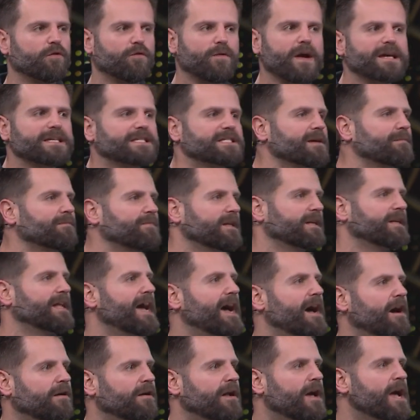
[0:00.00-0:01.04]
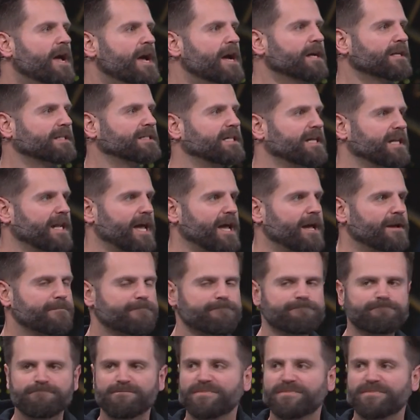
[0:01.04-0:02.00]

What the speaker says: write something down today,